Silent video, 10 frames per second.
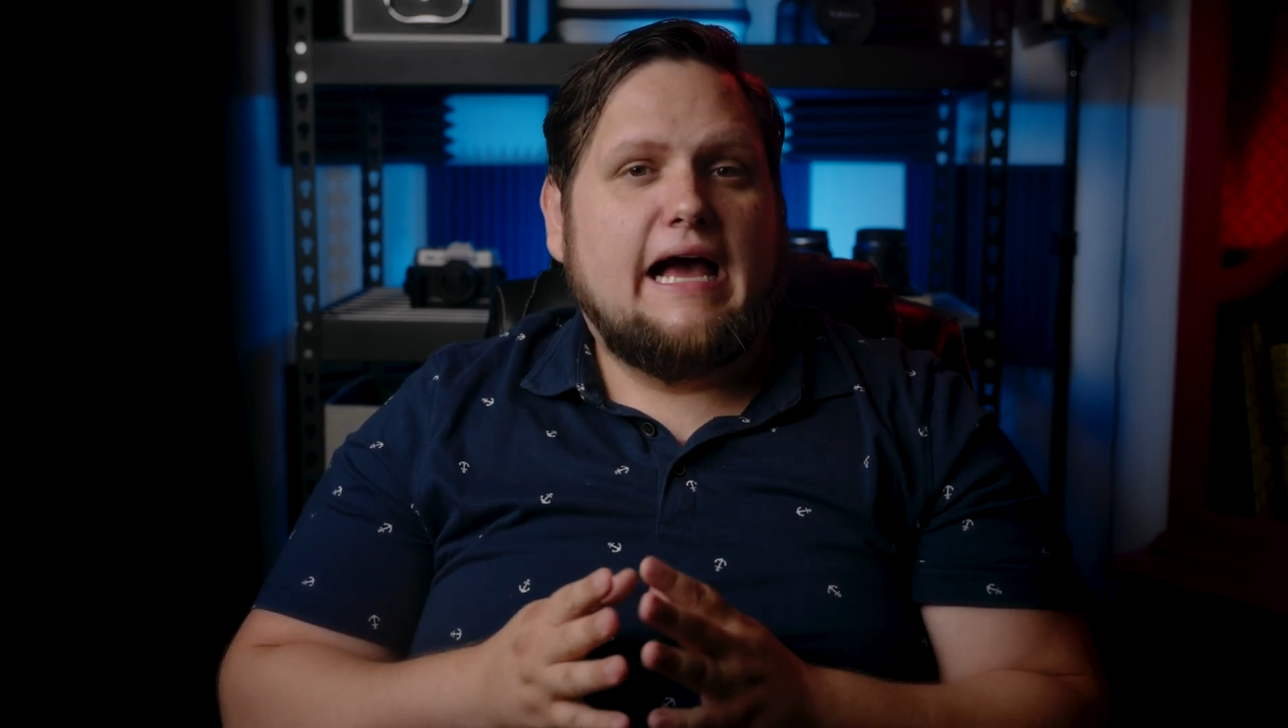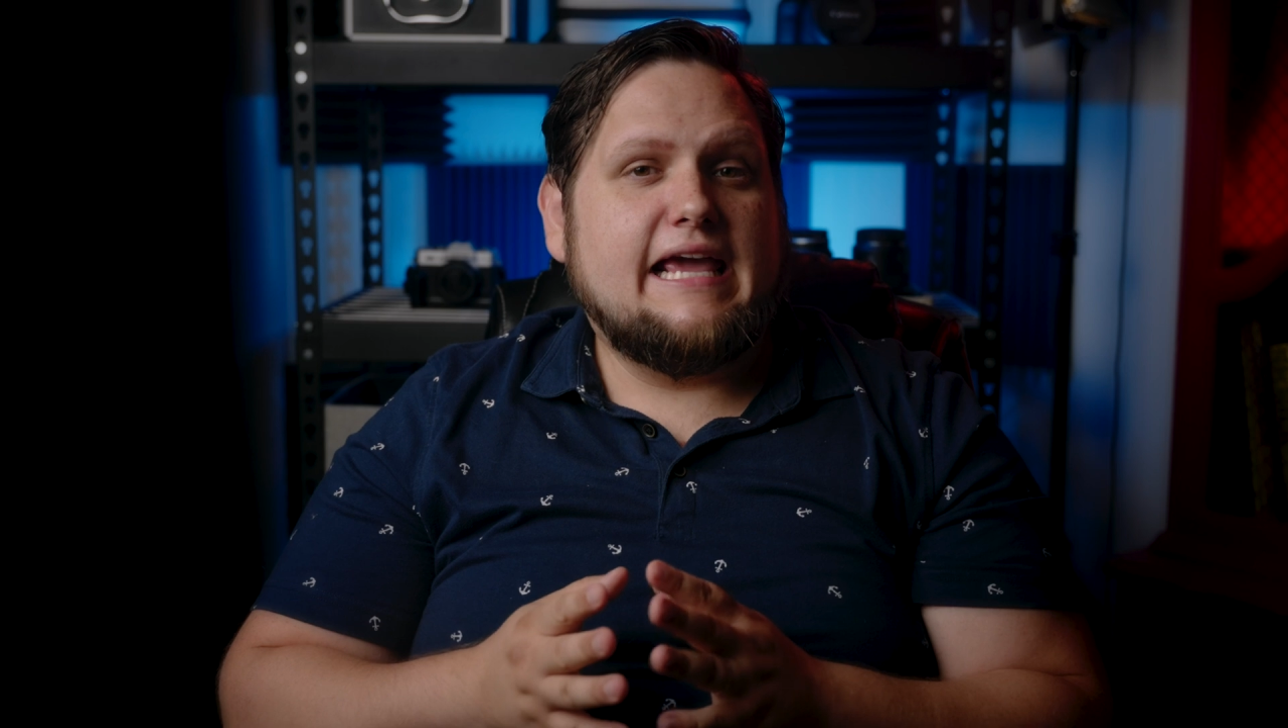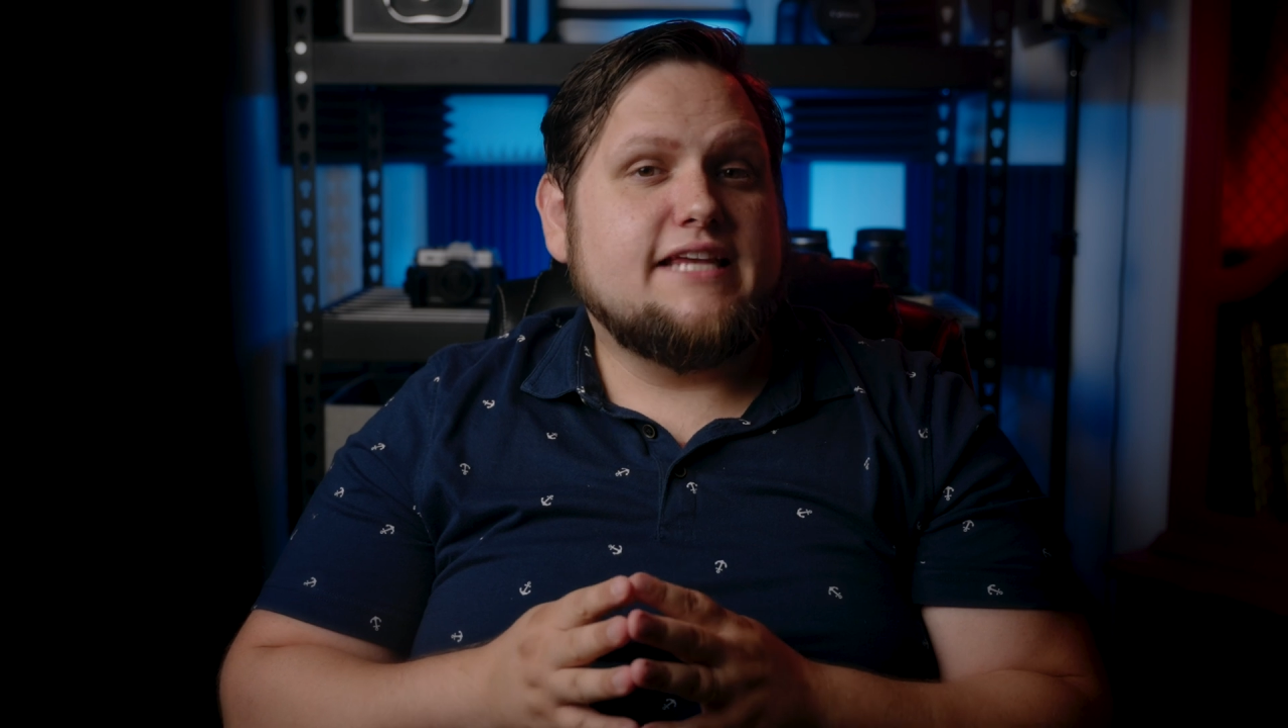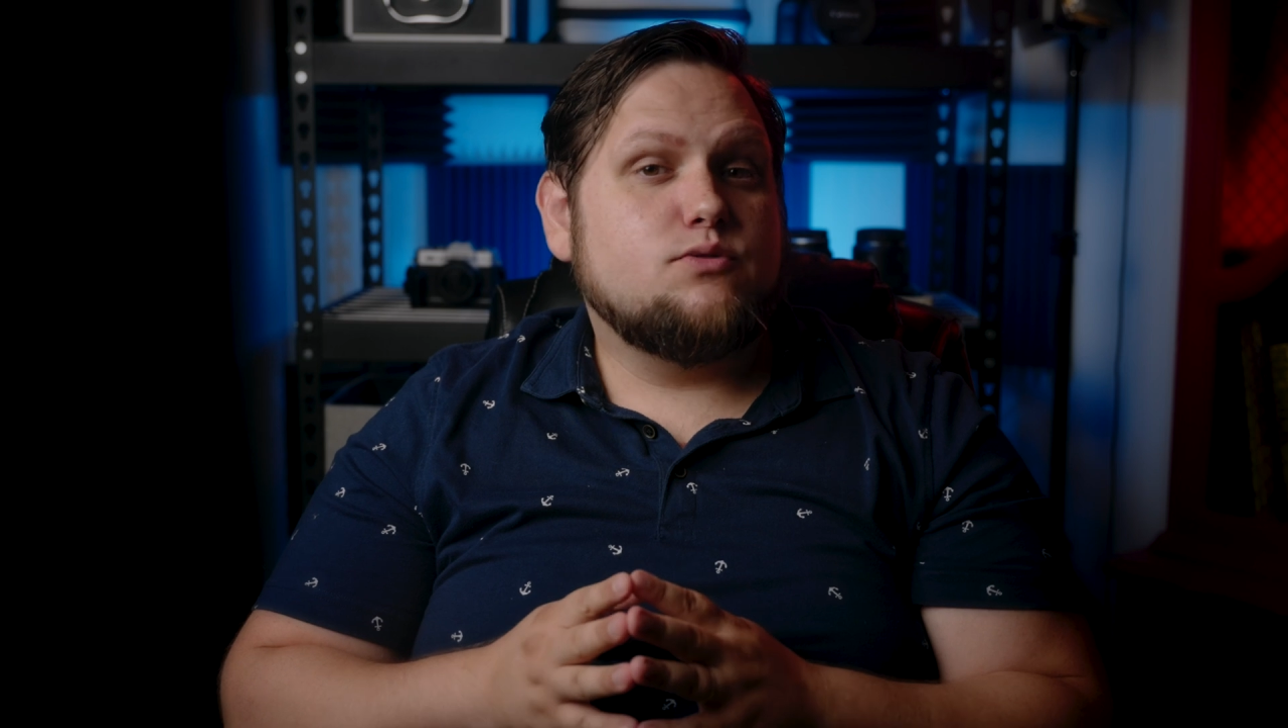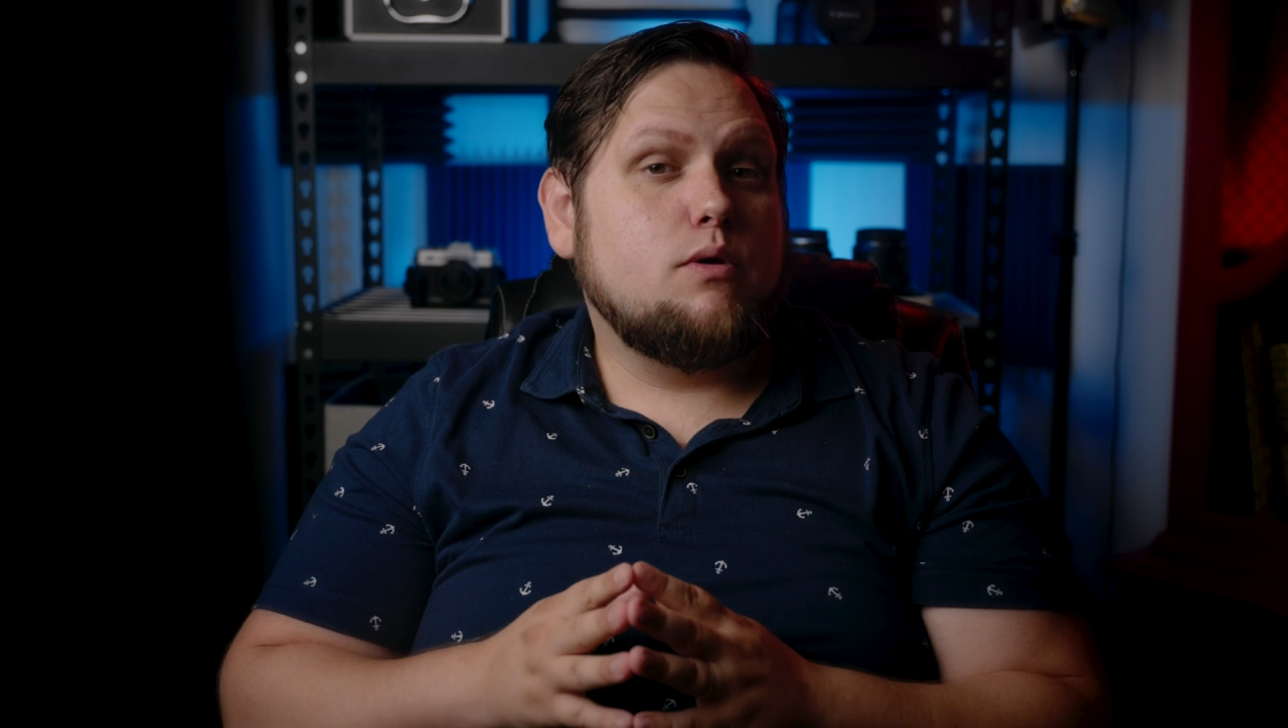I
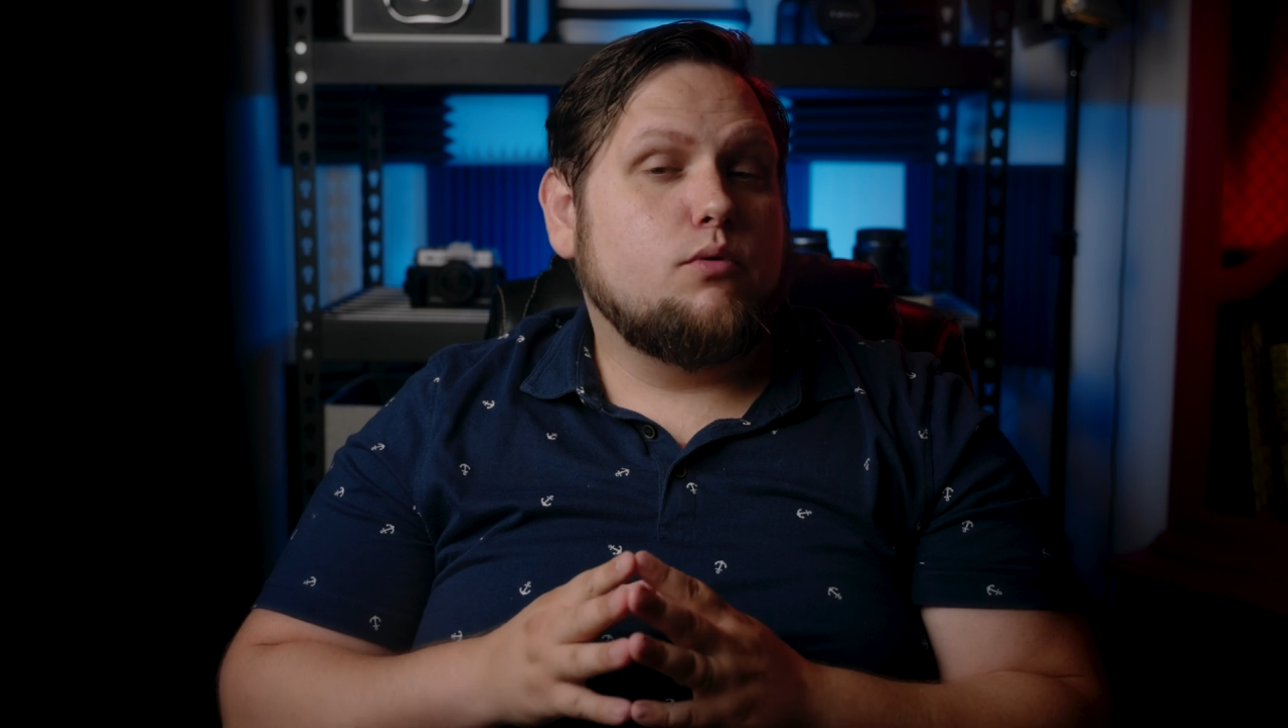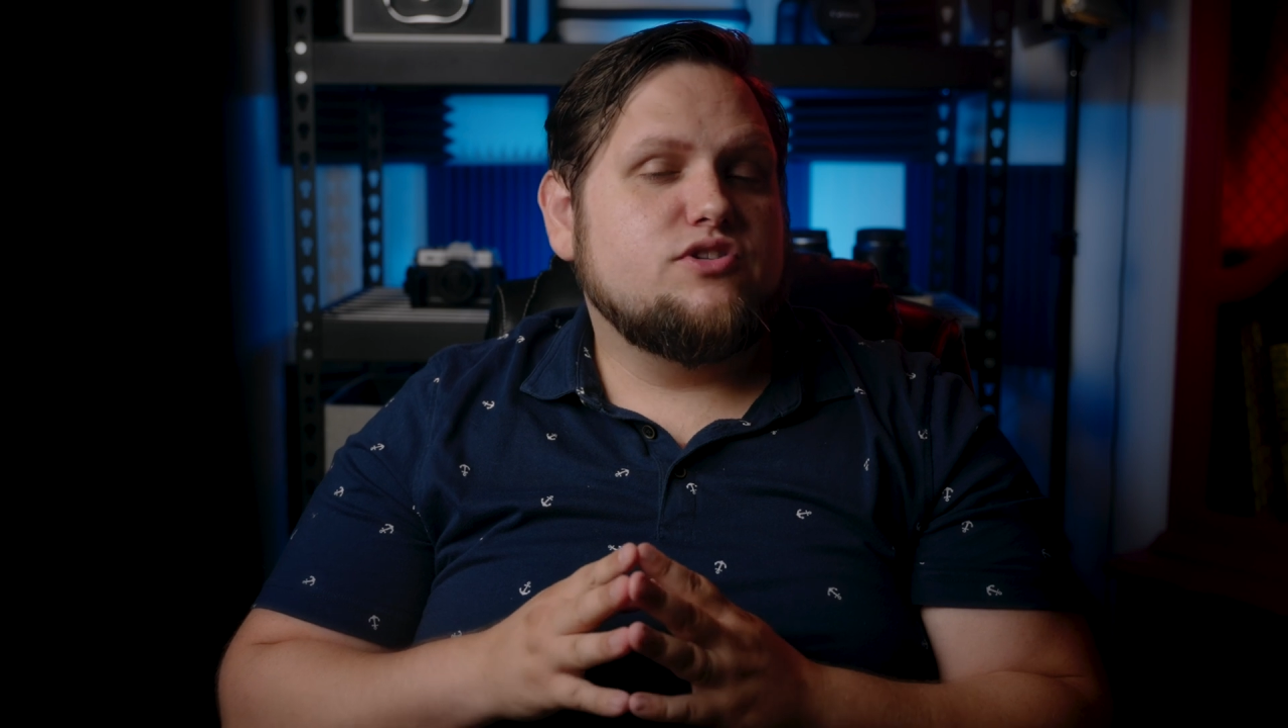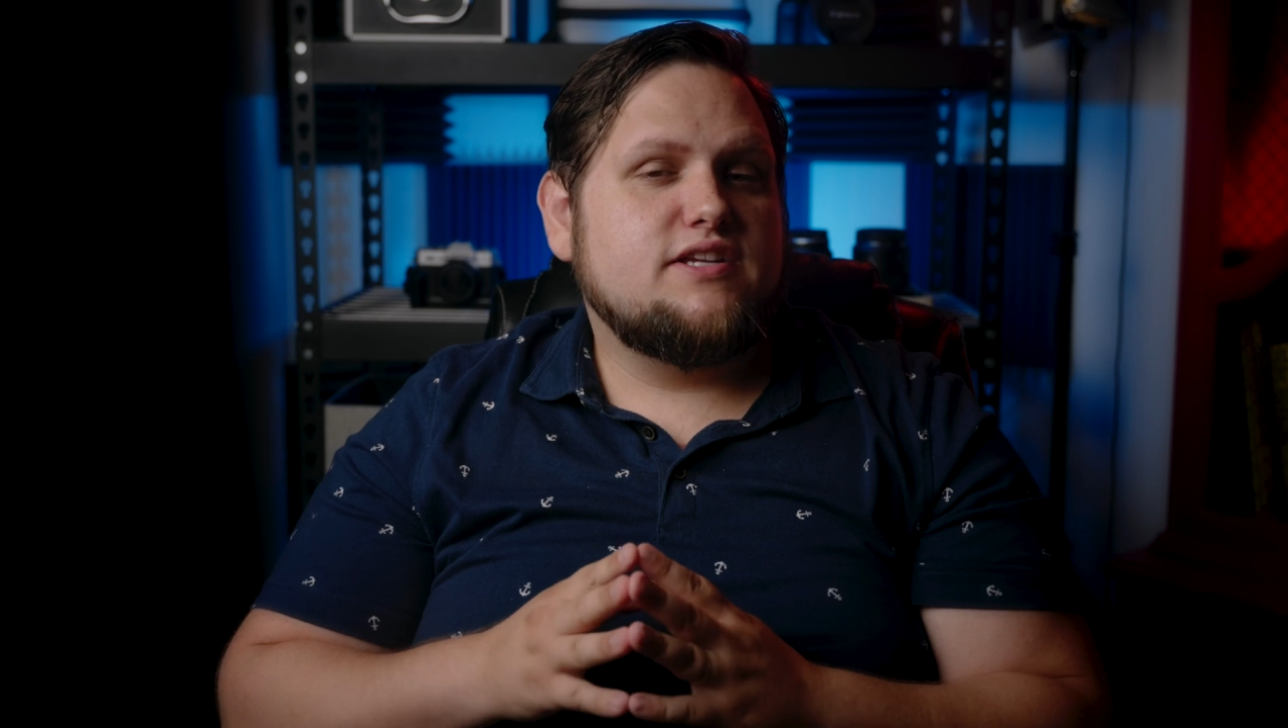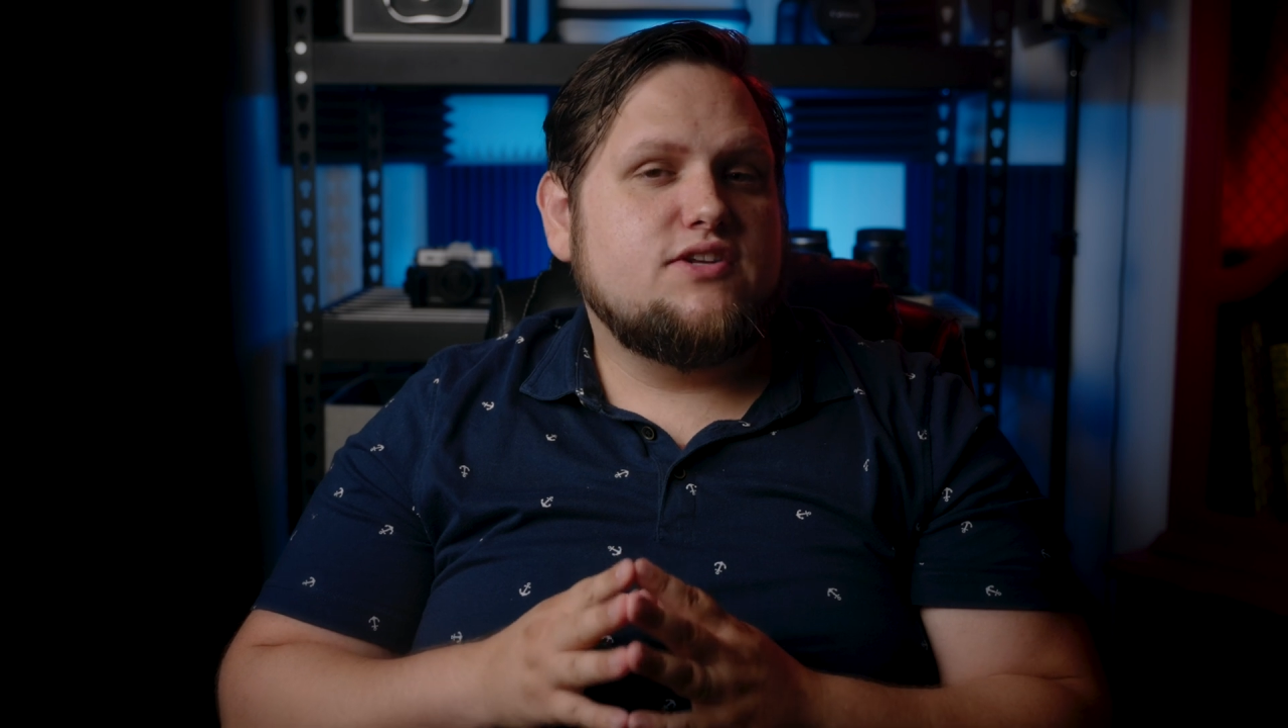guess we will see